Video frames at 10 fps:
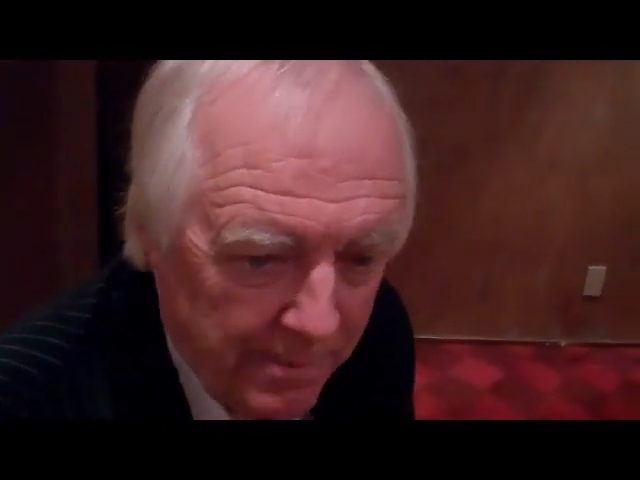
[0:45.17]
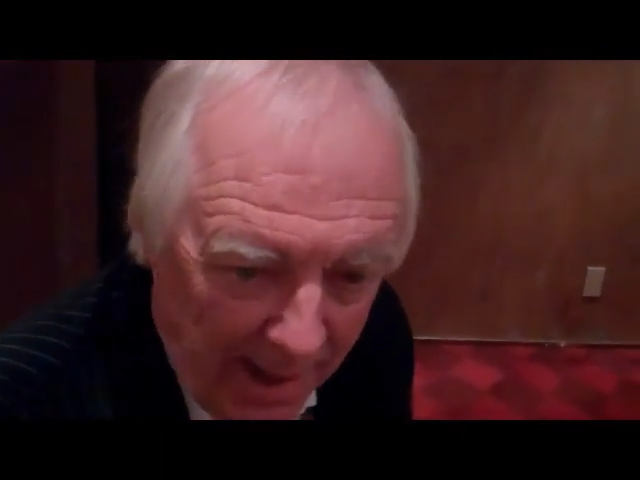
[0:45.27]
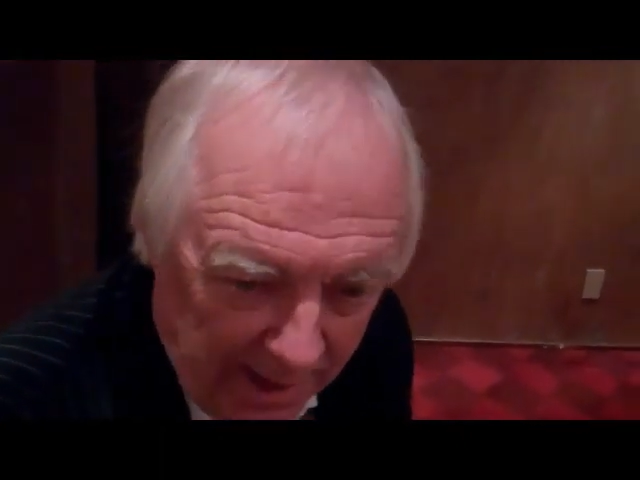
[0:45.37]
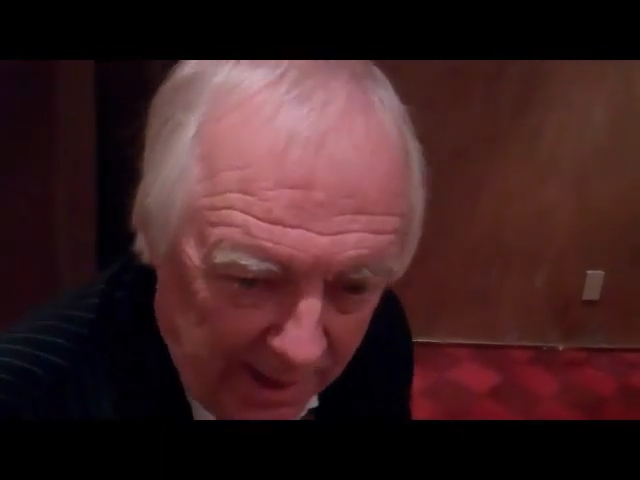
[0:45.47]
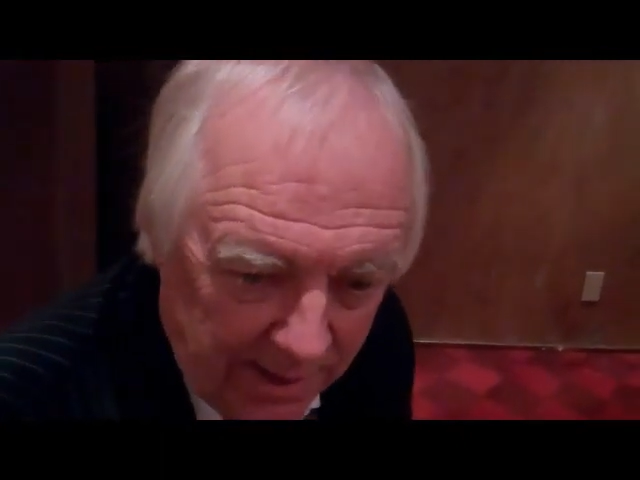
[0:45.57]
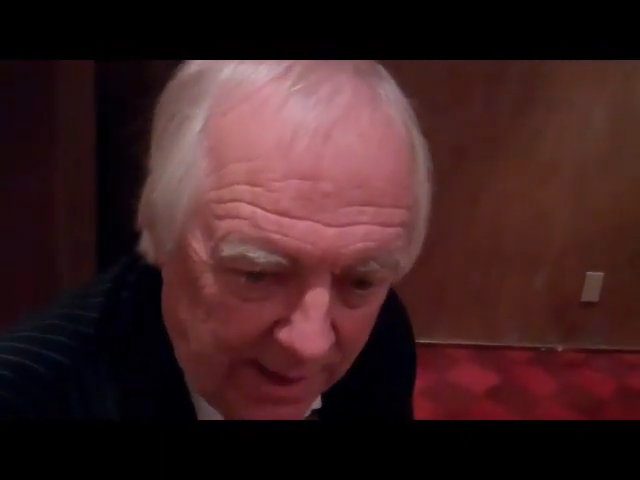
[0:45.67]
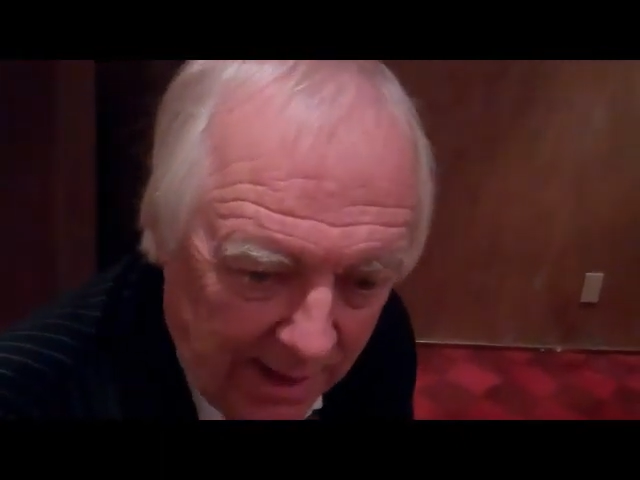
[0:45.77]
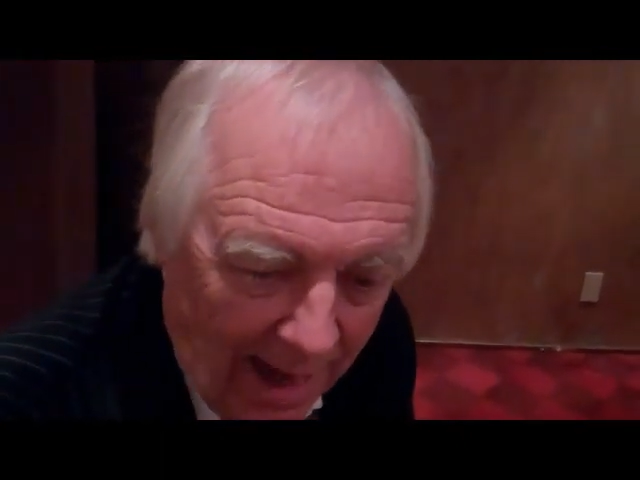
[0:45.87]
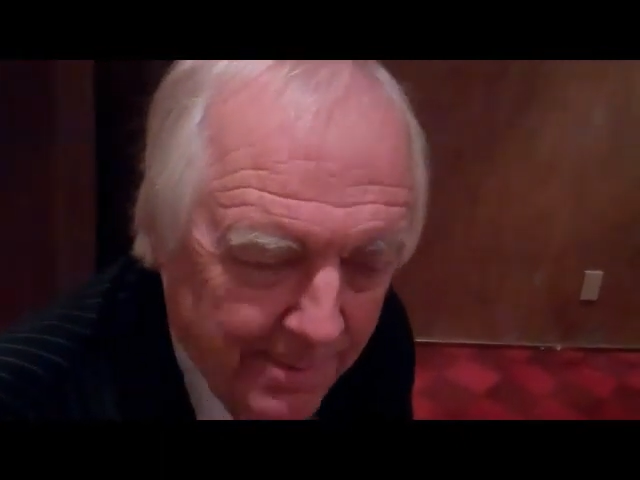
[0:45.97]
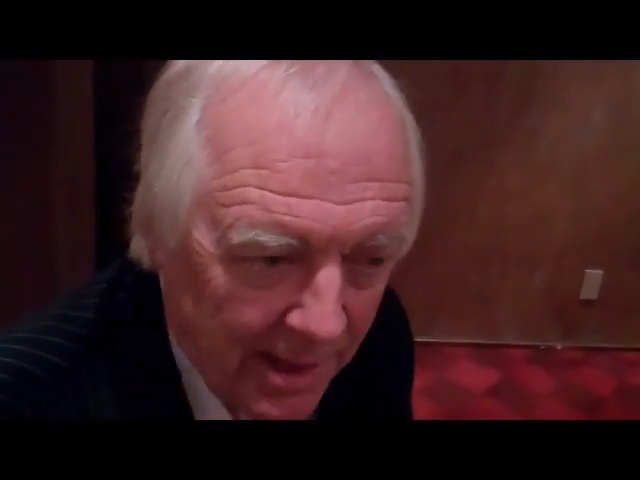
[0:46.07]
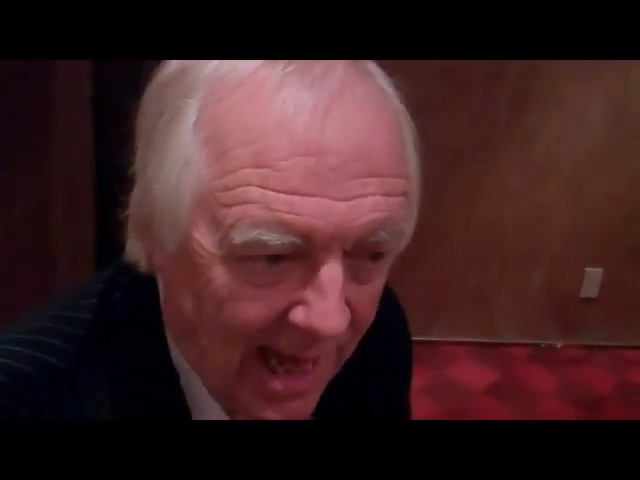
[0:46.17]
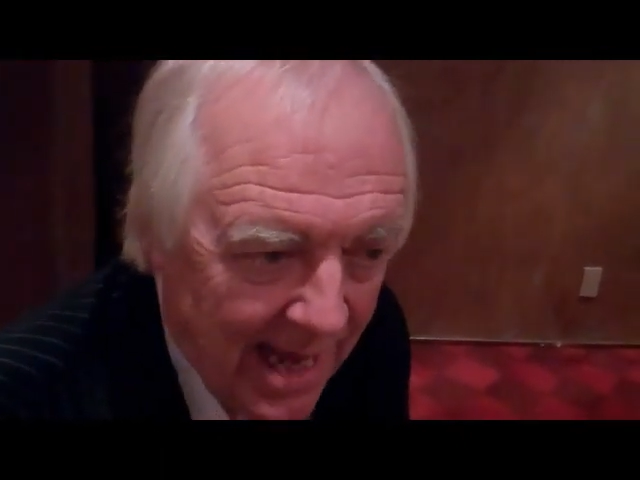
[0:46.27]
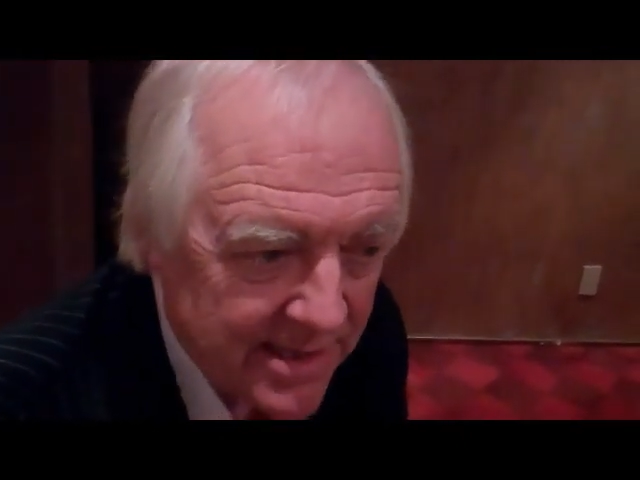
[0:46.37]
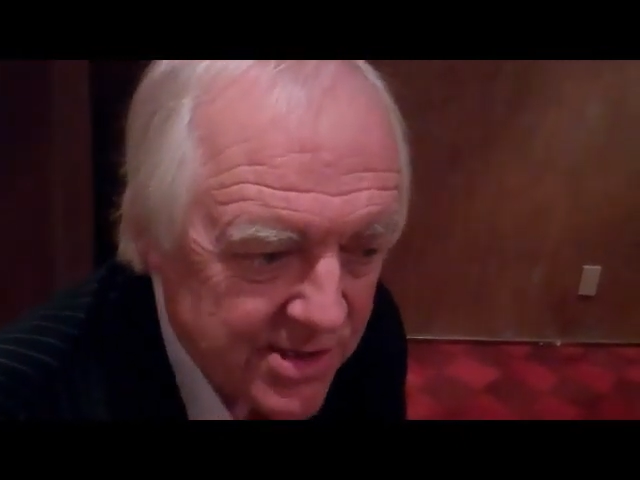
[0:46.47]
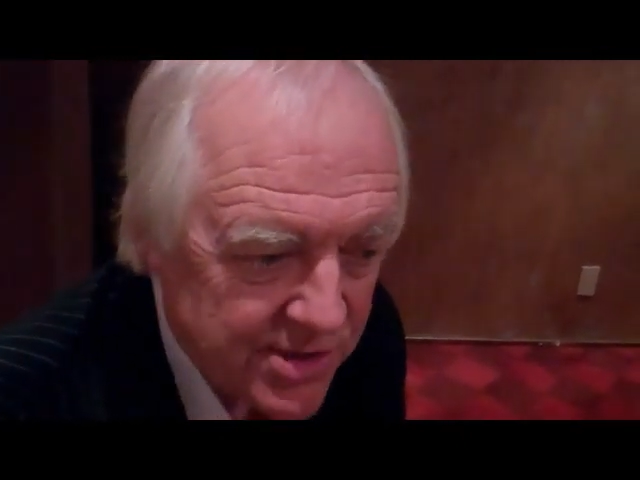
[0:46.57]
and Benny, the ABBA
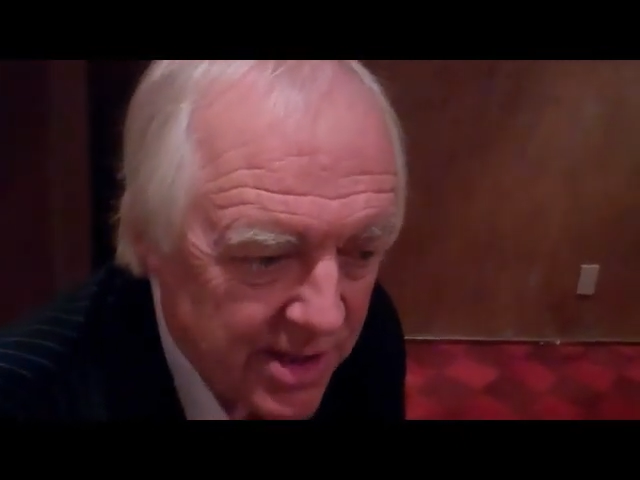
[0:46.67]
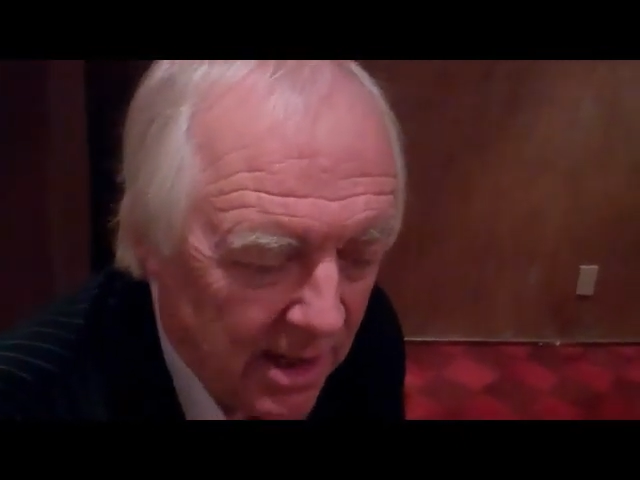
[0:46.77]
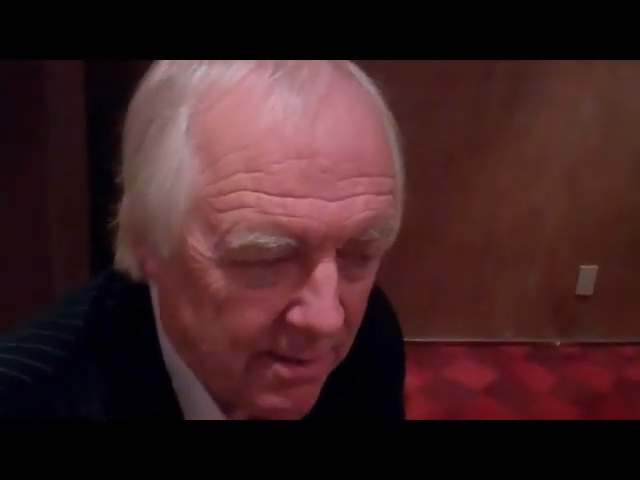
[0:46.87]
lads.